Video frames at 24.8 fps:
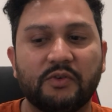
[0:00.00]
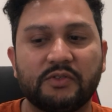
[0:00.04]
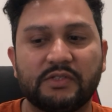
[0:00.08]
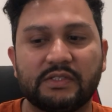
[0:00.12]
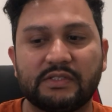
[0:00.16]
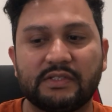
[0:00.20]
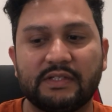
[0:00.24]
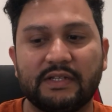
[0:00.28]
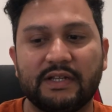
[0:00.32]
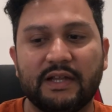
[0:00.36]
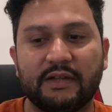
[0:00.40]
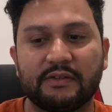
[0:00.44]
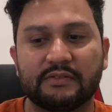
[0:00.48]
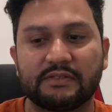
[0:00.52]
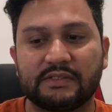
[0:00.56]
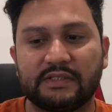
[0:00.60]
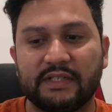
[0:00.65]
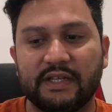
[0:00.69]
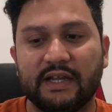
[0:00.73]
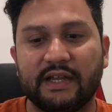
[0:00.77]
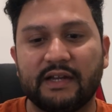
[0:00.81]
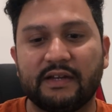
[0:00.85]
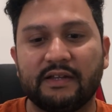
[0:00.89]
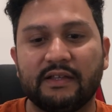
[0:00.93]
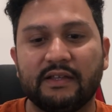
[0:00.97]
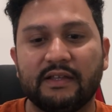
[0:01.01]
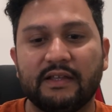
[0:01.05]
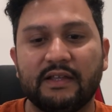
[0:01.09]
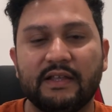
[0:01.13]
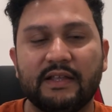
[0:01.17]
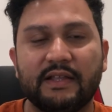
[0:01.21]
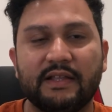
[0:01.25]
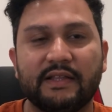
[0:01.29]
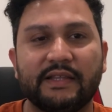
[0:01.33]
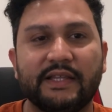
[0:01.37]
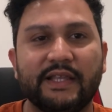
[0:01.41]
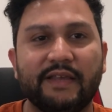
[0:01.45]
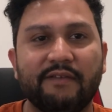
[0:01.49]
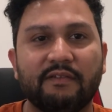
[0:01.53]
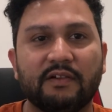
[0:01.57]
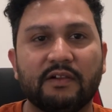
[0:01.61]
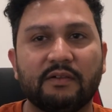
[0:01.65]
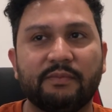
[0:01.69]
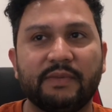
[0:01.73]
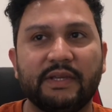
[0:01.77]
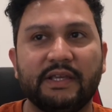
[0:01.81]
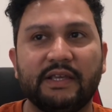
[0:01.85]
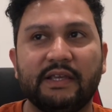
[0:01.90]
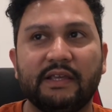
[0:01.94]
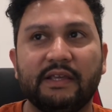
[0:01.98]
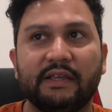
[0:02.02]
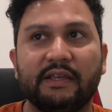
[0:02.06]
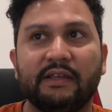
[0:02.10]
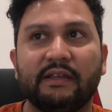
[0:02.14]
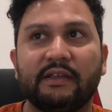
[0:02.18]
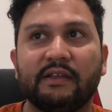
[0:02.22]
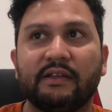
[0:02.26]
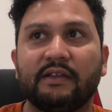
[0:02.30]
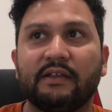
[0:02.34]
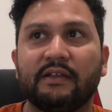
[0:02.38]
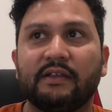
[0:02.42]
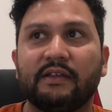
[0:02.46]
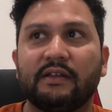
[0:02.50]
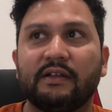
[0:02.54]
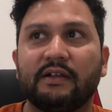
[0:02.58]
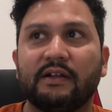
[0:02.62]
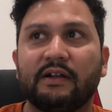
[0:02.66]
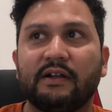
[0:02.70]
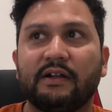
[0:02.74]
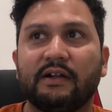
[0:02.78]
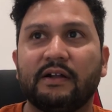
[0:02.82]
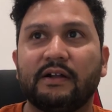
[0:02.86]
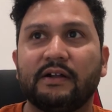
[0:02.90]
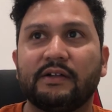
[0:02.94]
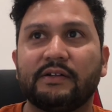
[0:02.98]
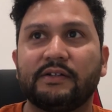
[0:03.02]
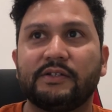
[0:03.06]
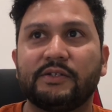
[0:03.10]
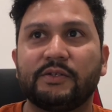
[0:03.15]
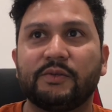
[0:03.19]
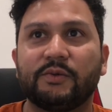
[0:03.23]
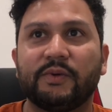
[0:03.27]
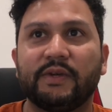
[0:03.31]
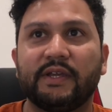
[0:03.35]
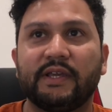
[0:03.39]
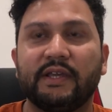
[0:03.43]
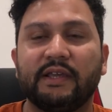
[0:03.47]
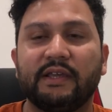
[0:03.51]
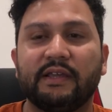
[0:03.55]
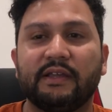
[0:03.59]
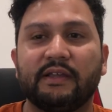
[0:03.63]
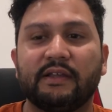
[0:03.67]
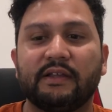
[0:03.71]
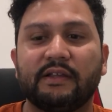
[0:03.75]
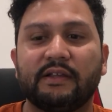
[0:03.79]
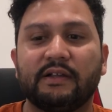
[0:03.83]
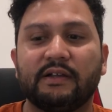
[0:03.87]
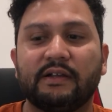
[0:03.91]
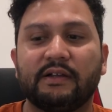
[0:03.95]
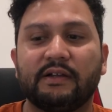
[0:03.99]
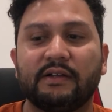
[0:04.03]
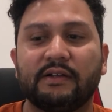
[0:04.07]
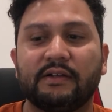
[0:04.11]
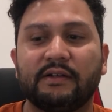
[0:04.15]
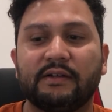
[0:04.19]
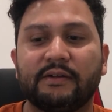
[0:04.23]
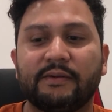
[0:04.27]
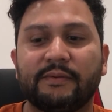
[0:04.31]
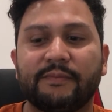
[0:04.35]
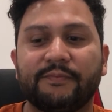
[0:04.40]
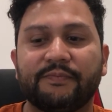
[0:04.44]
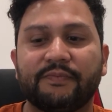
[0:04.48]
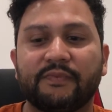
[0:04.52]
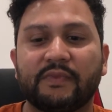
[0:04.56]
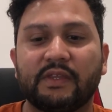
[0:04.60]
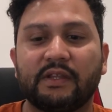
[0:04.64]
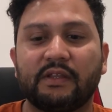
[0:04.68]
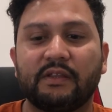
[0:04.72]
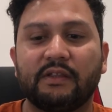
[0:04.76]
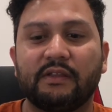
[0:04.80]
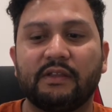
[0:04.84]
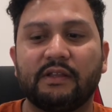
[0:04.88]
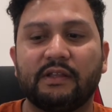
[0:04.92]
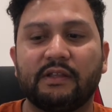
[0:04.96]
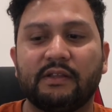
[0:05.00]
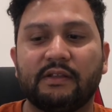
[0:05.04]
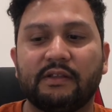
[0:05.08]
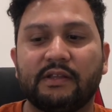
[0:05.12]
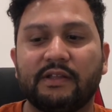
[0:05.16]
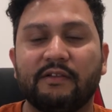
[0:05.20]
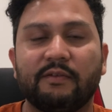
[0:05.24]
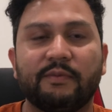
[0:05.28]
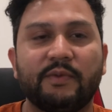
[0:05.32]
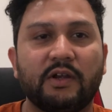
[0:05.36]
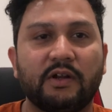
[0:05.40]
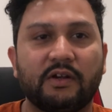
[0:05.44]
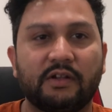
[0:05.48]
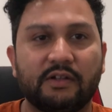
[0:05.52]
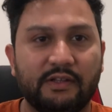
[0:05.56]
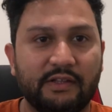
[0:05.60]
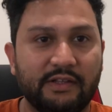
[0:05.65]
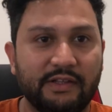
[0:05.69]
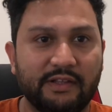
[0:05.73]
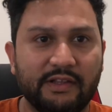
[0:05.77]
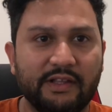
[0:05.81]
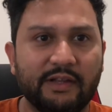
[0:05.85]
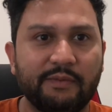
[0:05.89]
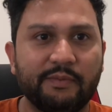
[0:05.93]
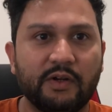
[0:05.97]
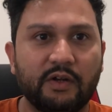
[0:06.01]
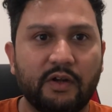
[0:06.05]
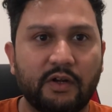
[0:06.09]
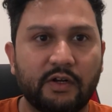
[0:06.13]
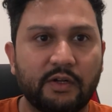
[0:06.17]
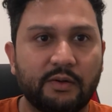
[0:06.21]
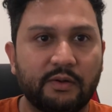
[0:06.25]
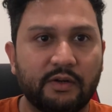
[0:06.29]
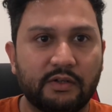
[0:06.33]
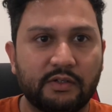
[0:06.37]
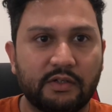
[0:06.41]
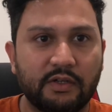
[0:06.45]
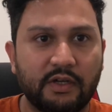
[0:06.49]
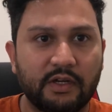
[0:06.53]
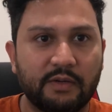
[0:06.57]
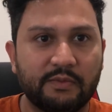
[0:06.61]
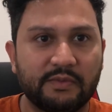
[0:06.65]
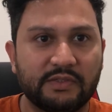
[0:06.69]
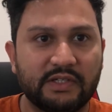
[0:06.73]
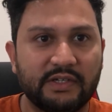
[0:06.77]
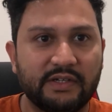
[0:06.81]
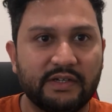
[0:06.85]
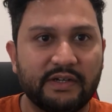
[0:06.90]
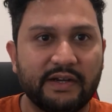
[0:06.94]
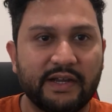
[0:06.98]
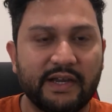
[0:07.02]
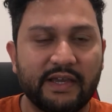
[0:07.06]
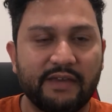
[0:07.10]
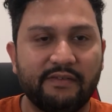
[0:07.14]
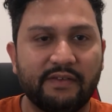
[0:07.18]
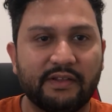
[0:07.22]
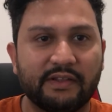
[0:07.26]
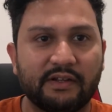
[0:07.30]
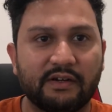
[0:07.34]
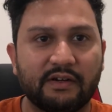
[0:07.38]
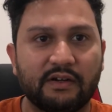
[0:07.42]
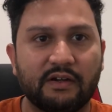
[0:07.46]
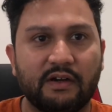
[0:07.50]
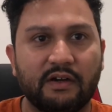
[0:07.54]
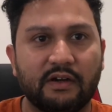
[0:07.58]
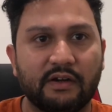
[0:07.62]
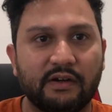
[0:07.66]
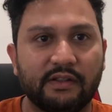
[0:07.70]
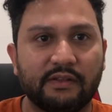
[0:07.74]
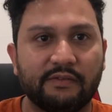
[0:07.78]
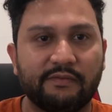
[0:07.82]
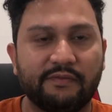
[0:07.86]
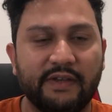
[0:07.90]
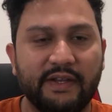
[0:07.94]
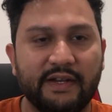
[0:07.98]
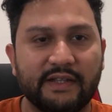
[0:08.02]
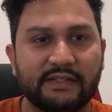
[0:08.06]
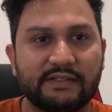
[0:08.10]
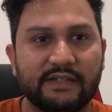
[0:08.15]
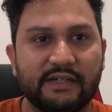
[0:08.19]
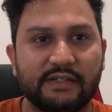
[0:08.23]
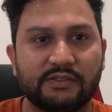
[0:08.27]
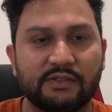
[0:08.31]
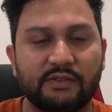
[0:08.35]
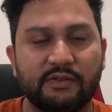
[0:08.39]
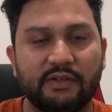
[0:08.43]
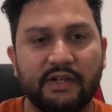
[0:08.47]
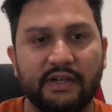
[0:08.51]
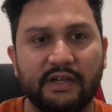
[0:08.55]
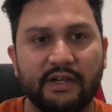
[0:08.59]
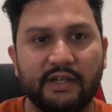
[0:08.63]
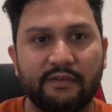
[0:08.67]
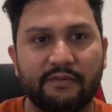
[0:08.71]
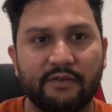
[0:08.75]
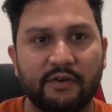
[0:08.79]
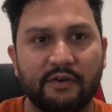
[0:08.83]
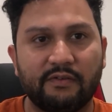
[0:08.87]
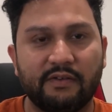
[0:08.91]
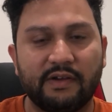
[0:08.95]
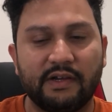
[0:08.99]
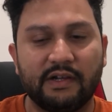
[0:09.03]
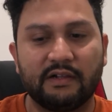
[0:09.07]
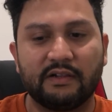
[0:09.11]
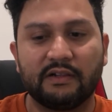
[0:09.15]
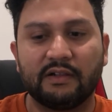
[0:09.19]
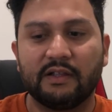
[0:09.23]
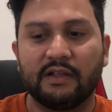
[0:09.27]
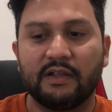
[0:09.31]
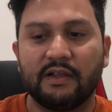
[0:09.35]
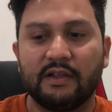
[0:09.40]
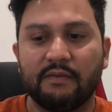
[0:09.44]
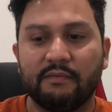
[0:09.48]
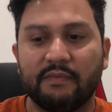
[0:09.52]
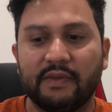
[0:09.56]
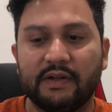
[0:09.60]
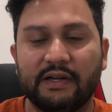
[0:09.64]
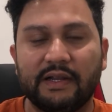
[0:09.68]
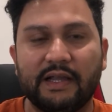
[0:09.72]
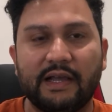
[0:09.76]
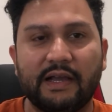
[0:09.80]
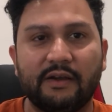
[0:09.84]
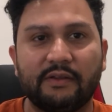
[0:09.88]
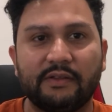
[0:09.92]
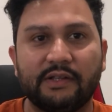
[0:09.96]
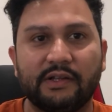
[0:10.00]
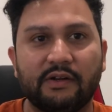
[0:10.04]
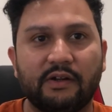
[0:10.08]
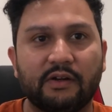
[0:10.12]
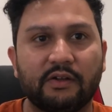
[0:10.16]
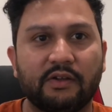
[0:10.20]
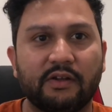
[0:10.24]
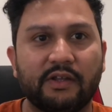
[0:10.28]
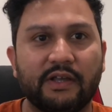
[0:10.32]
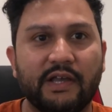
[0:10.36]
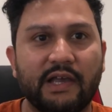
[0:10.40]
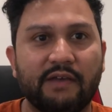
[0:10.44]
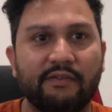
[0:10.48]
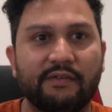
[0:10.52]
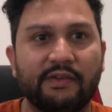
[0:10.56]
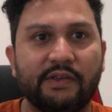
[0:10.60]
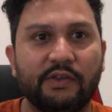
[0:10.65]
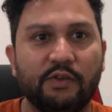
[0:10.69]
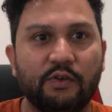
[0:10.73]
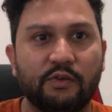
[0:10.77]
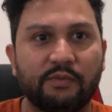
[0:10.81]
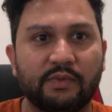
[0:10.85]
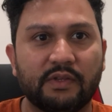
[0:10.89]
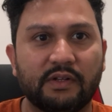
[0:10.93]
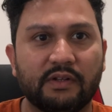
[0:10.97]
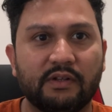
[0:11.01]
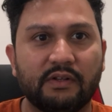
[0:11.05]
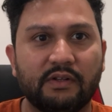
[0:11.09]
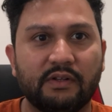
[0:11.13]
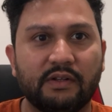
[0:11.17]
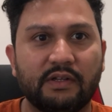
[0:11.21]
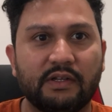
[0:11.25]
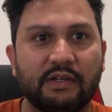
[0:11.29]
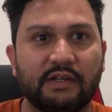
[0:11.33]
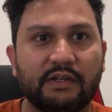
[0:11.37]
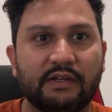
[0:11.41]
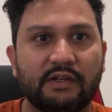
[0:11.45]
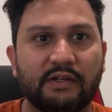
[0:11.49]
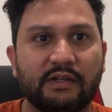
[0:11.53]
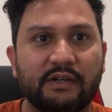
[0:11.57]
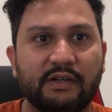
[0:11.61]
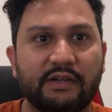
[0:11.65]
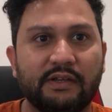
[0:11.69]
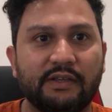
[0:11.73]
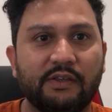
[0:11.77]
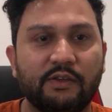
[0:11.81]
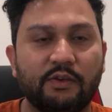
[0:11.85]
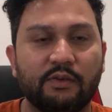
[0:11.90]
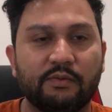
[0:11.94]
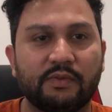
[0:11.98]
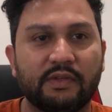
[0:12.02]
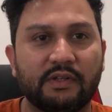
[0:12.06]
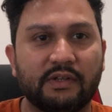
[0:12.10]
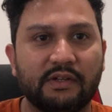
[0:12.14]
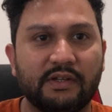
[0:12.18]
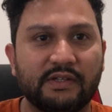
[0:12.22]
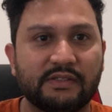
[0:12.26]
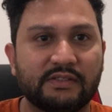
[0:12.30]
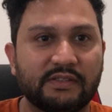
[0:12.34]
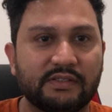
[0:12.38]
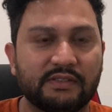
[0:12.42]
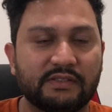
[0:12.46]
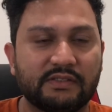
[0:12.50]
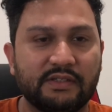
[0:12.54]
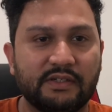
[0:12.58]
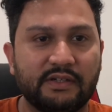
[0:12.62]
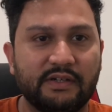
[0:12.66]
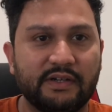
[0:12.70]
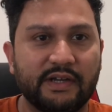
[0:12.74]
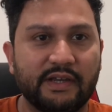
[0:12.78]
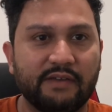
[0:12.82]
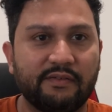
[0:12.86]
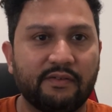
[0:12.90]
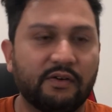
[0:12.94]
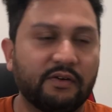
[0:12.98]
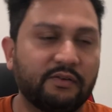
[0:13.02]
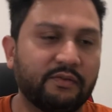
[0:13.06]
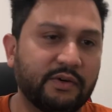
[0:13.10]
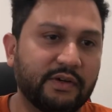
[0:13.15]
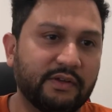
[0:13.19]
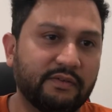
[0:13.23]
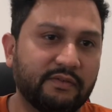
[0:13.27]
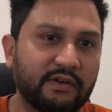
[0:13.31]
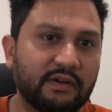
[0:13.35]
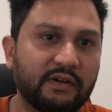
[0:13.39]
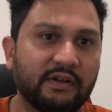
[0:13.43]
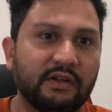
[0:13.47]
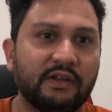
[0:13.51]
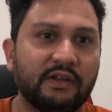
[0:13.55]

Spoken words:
just announced that they will be doing. They've been autonomously driving their car in the Phoenix, Arizona area for a while, but now they're not going to have a human-assisted driver or whatever,